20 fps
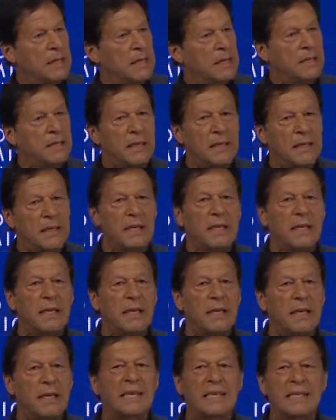
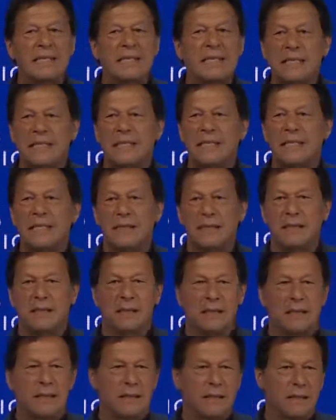Secondly, in our
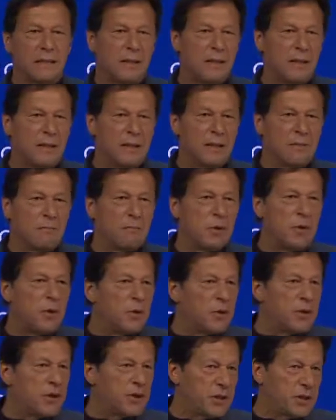cities,
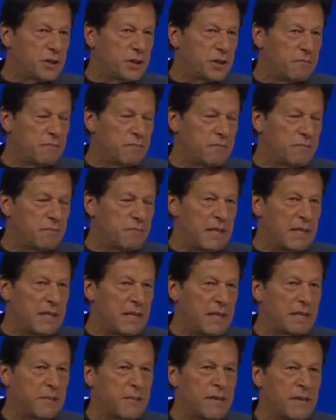pollution
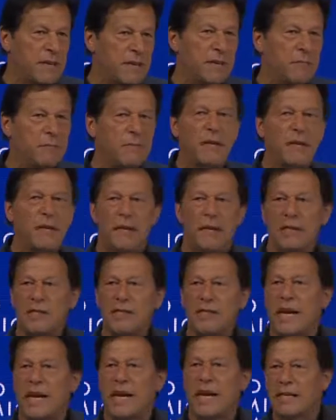has become a
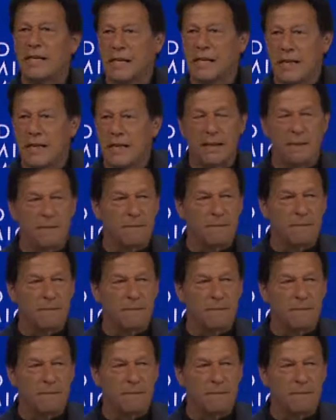silent killer.